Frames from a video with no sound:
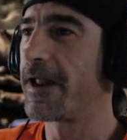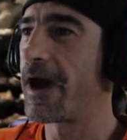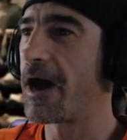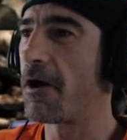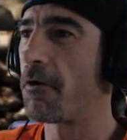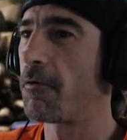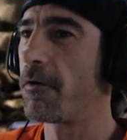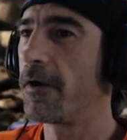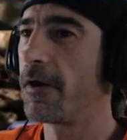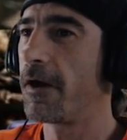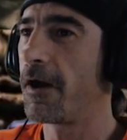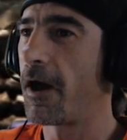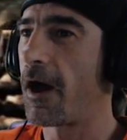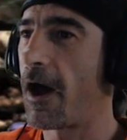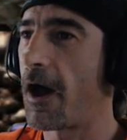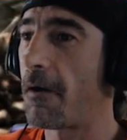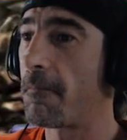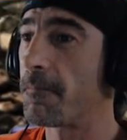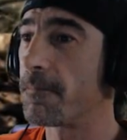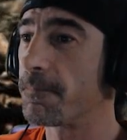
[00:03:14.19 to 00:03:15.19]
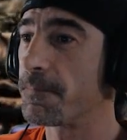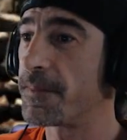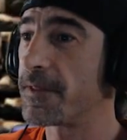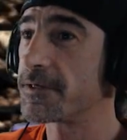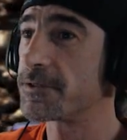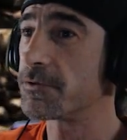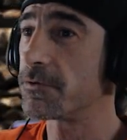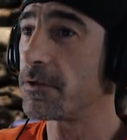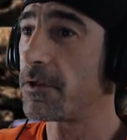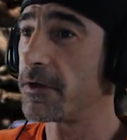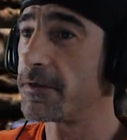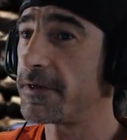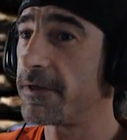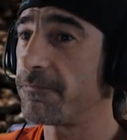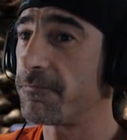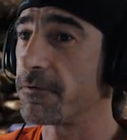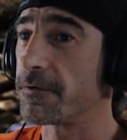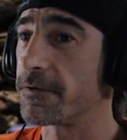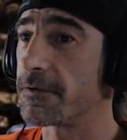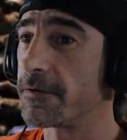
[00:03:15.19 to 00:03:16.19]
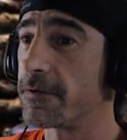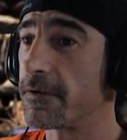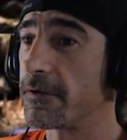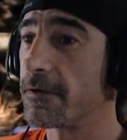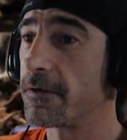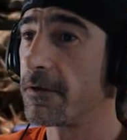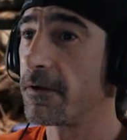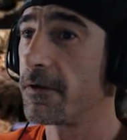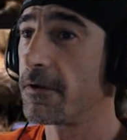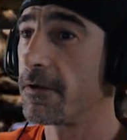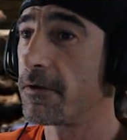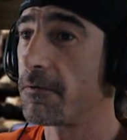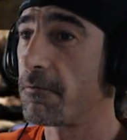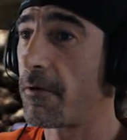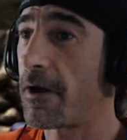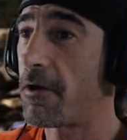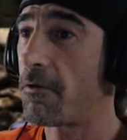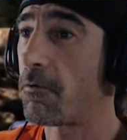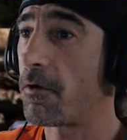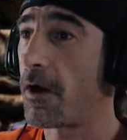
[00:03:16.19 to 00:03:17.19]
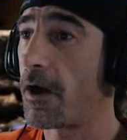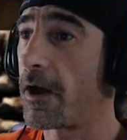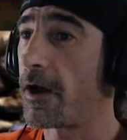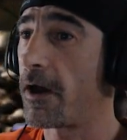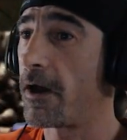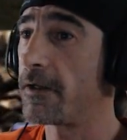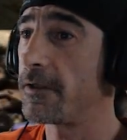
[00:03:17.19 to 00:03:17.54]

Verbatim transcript: now, um, things are a lot different. Wow, I,